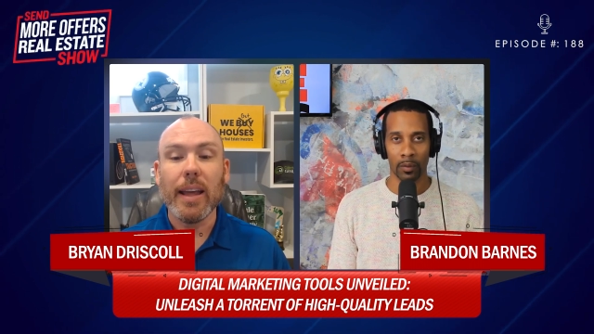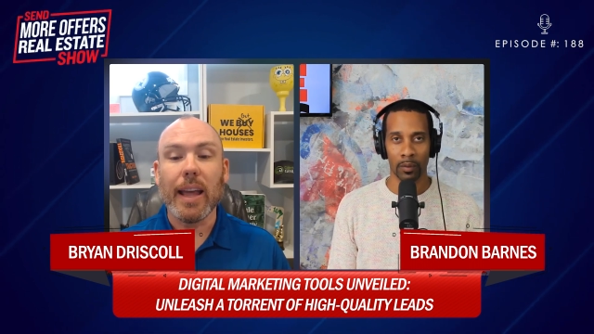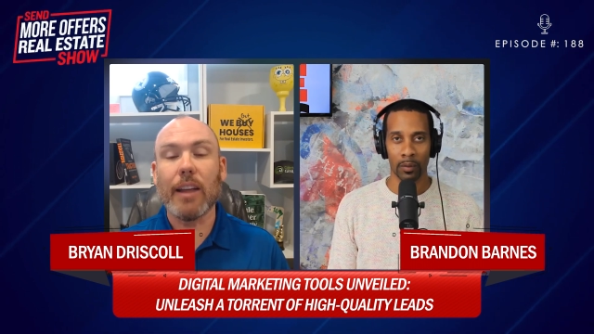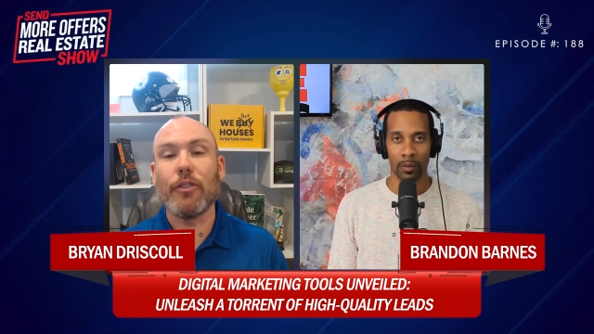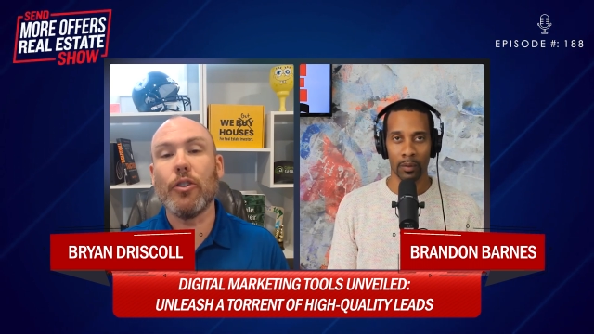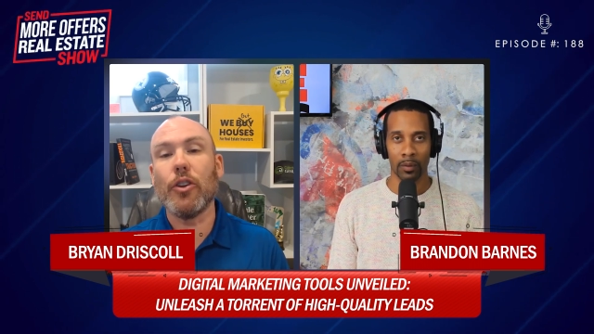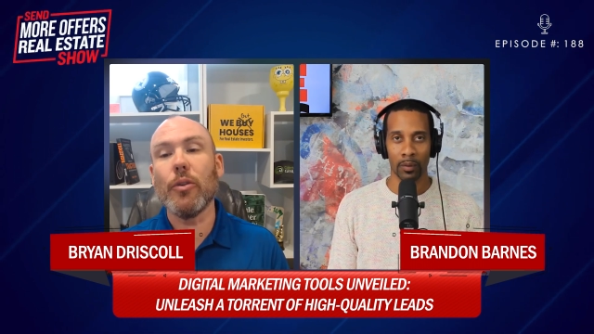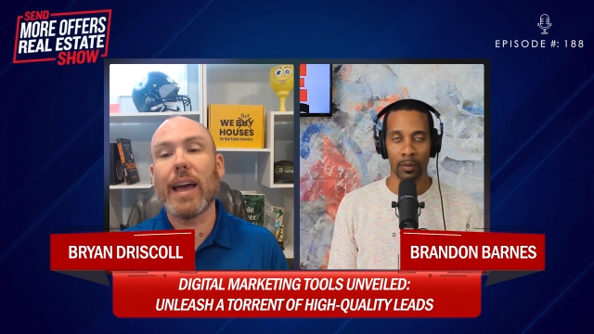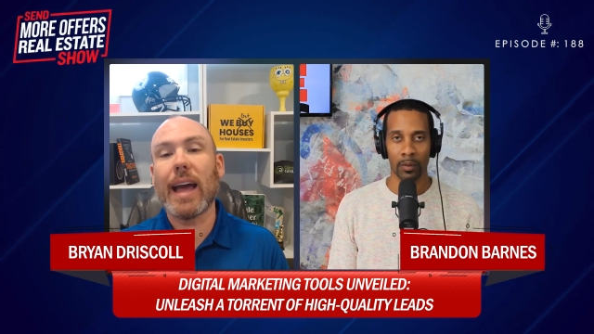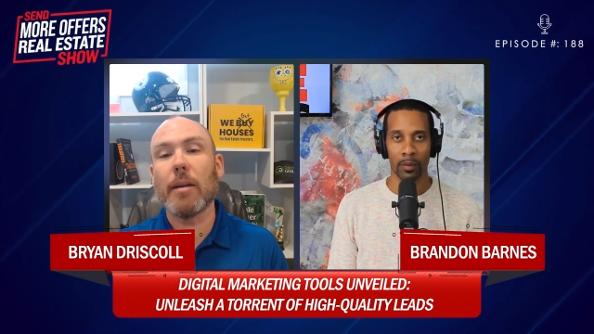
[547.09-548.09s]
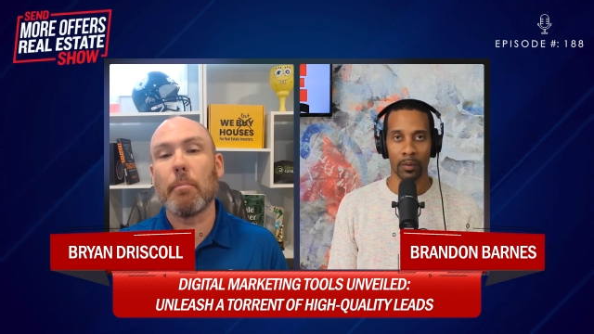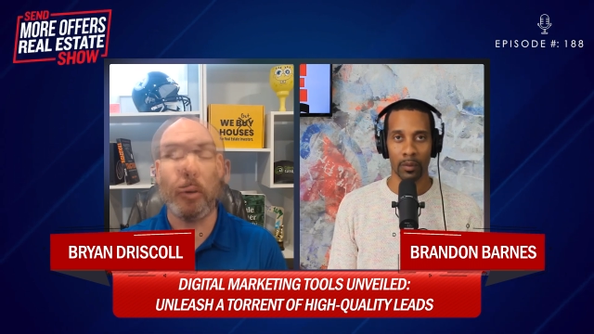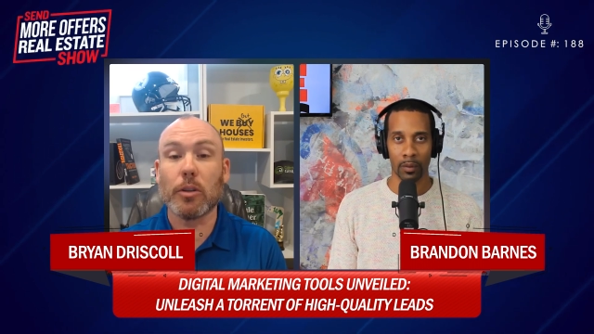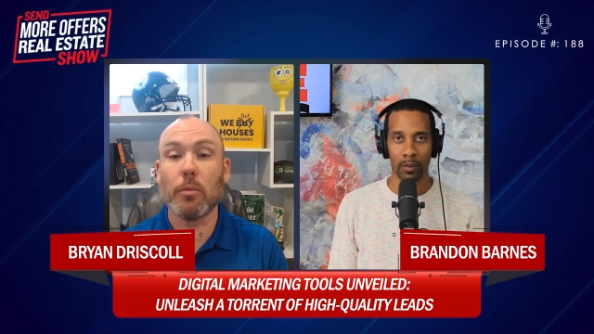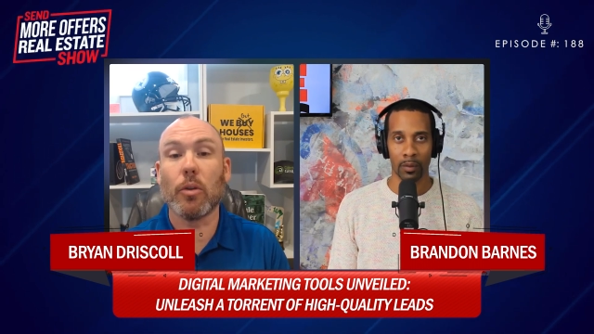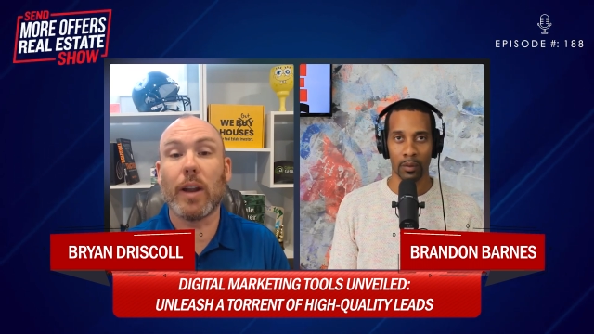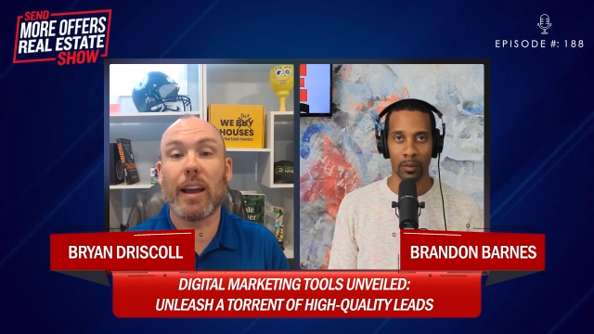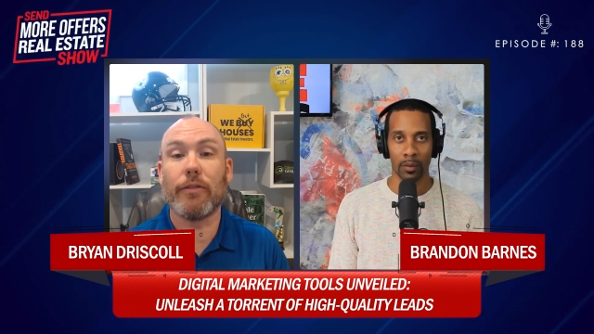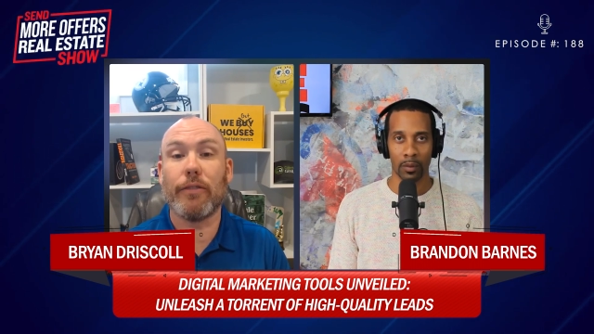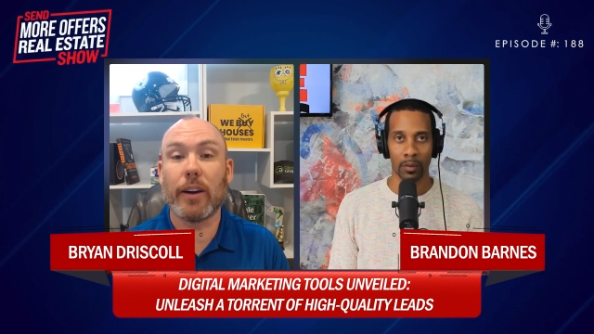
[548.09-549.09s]
Speaker 1: And if you do that and push them through like
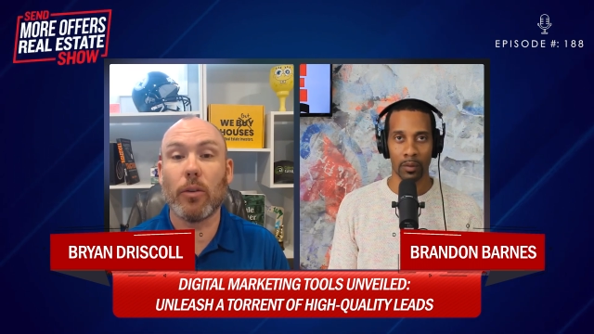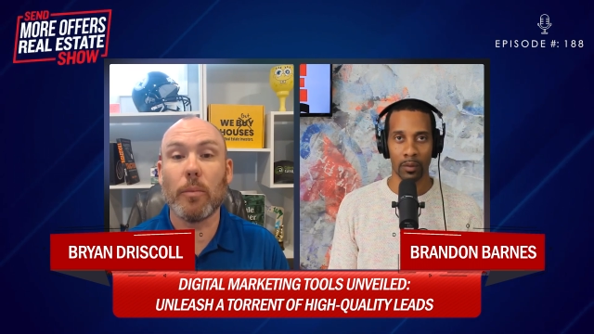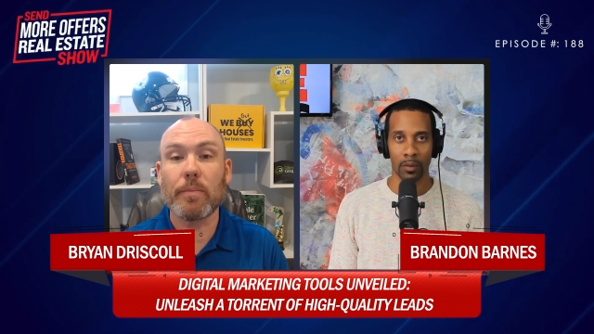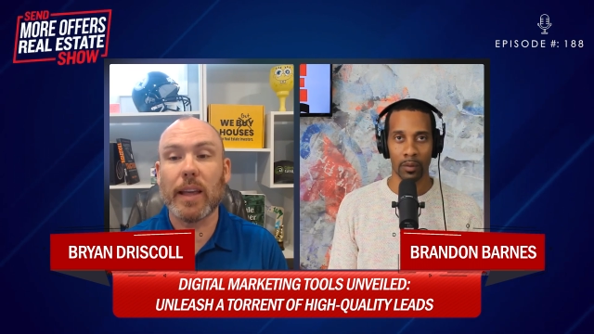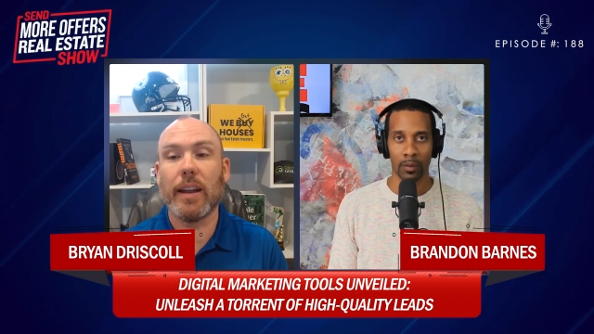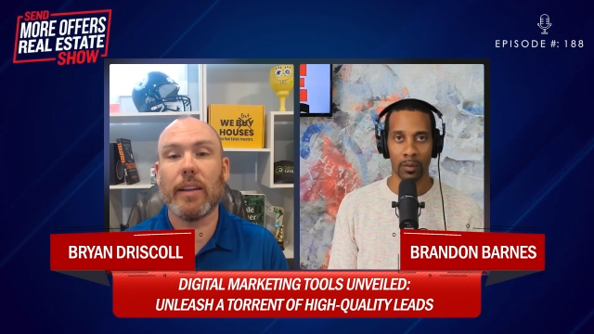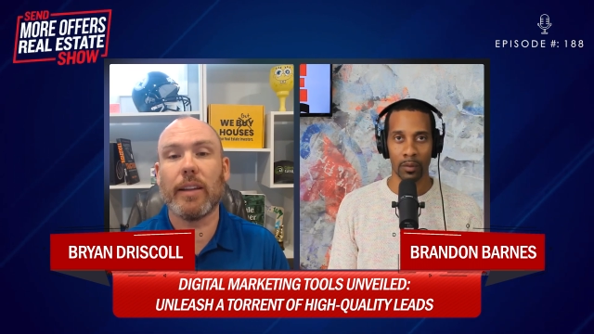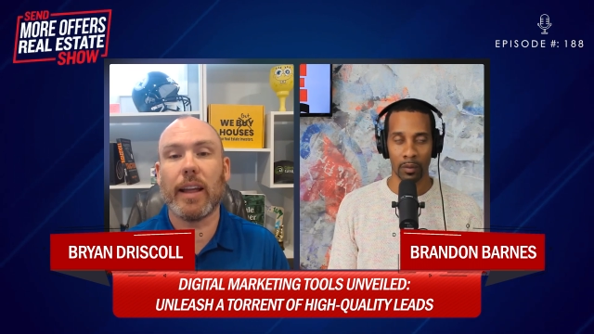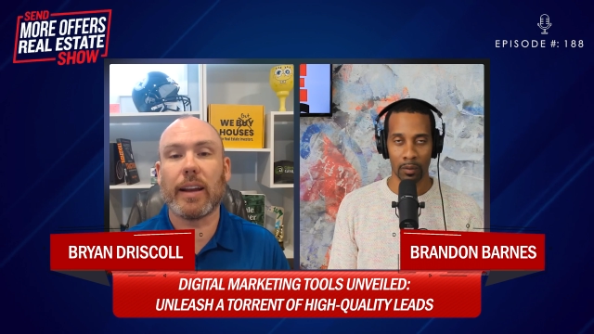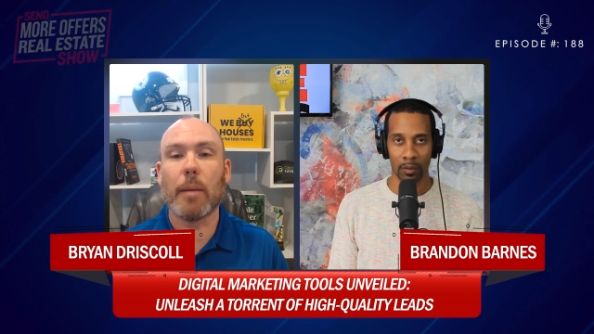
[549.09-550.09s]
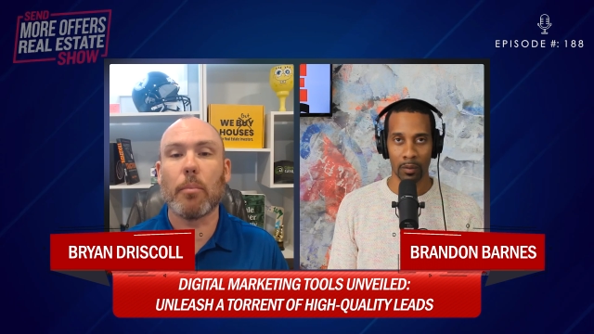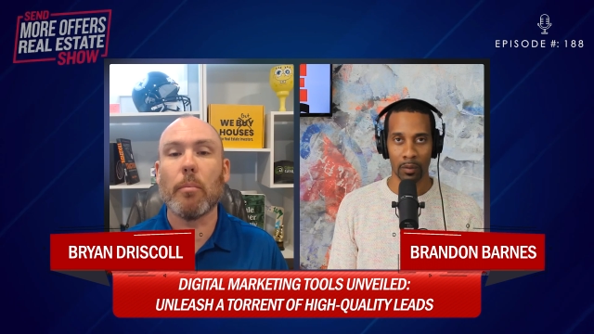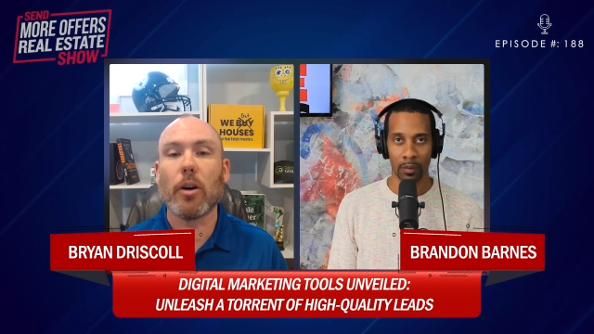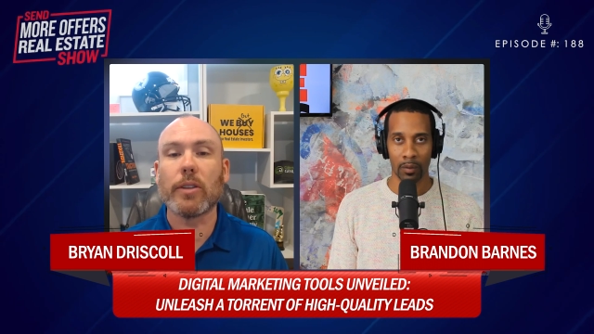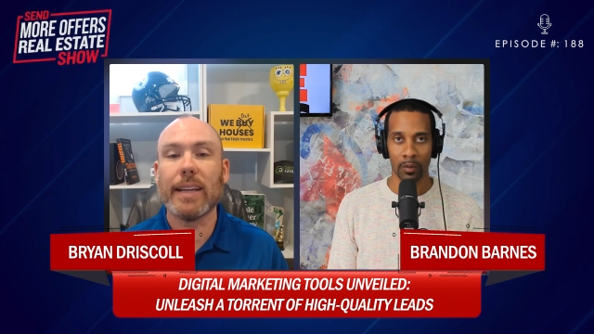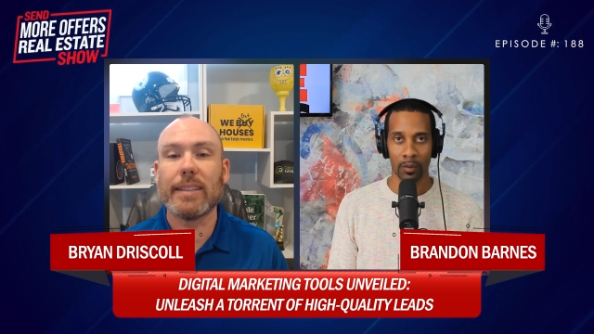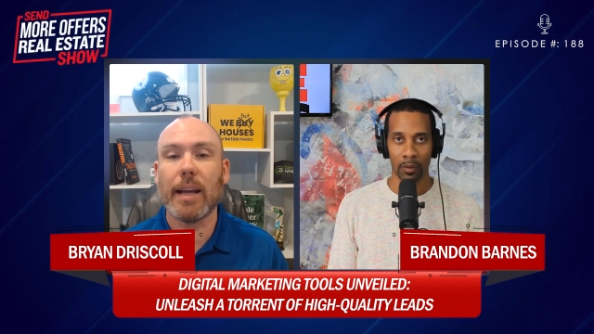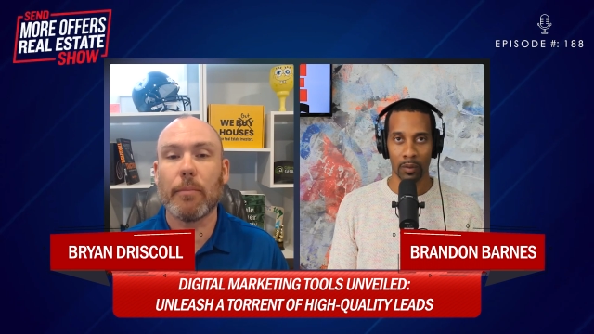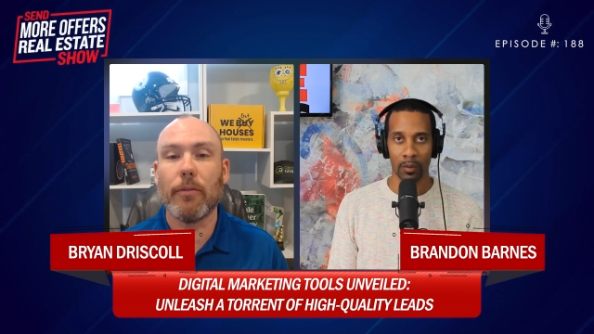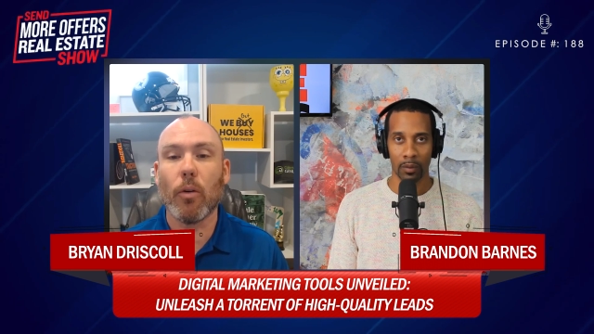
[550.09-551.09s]
a funnel and a, a couple multi
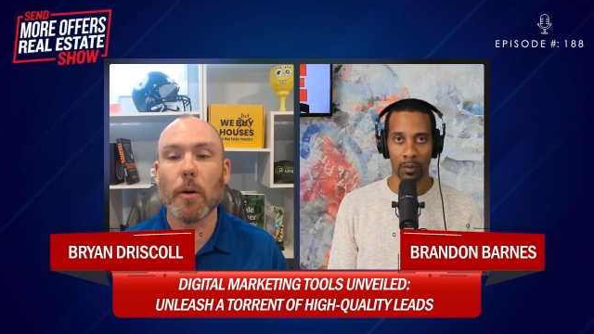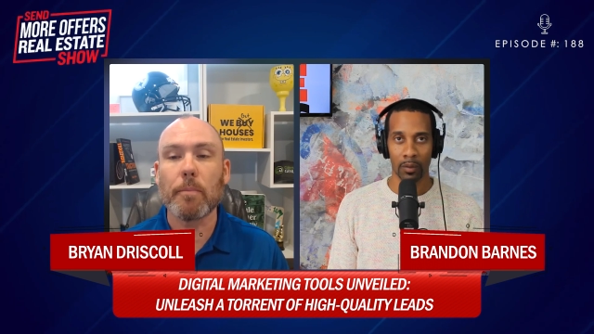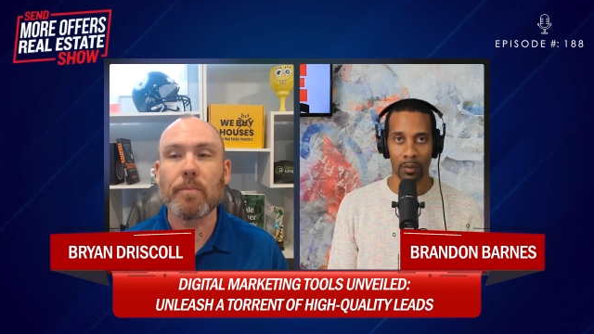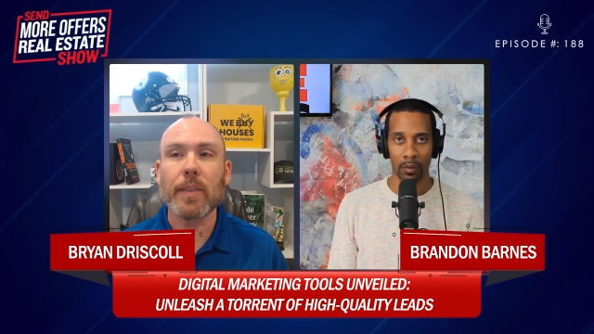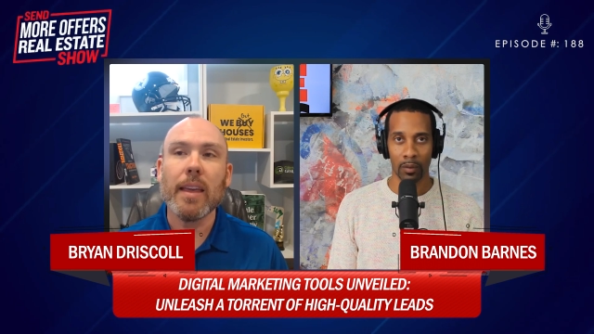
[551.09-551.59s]
step form,